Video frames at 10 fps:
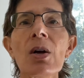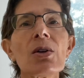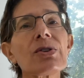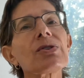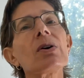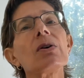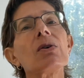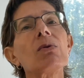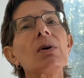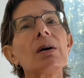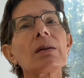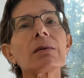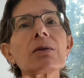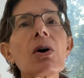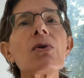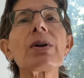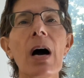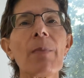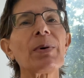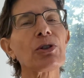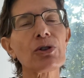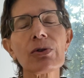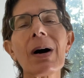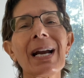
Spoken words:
So load up and try